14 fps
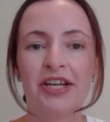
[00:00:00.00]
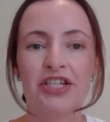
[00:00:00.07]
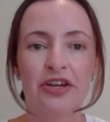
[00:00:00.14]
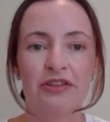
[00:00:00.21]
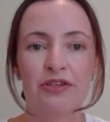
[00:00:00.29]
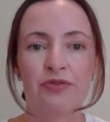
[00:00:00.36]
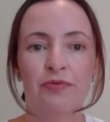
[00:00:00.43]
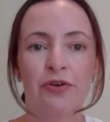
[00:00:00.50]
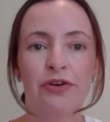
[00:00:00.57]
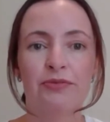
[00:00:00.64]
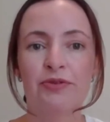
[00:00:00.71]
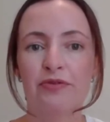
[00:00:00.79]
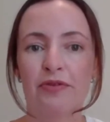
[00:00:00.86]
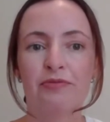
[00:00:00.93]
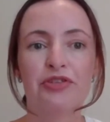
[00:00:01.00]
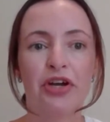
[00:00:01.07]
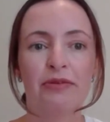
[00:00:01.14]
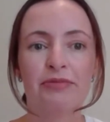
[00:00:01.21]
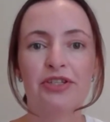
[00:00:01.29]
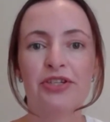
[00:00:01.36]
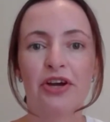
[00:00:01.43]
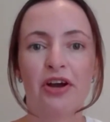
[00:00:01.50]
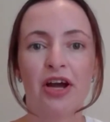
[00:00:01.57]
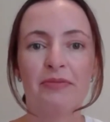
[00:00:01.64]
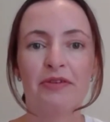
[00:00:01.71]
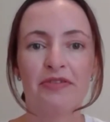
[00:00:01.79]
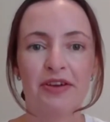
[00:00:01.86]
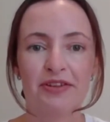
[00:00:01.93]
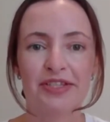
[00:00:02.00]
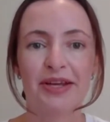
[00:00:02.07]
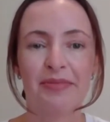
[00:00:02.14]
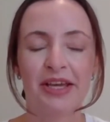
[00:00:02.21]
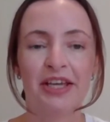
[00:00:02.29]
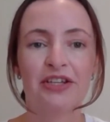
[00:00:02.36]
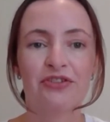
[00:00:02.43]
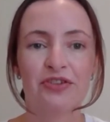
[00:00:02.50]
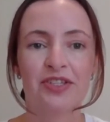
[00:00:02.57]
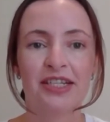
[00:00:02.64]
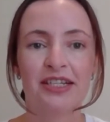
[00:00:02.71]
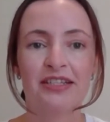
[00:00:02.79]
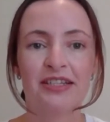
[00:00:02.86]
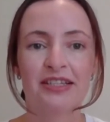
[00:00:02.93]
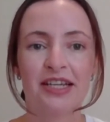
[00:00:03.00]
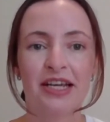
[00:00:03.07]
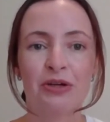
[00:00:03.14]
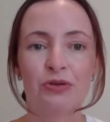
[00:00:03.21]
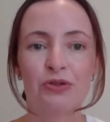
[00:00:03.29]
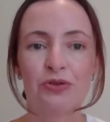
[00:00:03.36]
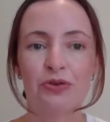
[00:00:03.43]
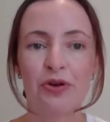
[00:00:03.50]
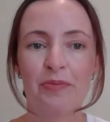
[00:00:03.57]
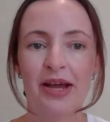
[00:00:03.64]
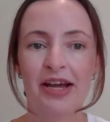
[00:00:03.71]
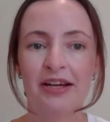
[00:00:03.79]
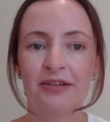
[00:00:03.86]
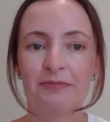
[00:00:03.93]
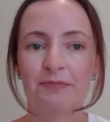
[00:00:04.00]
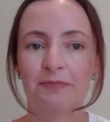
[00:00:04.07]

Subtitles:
each other's rooms from time to time if there was something interesting to see or talk about.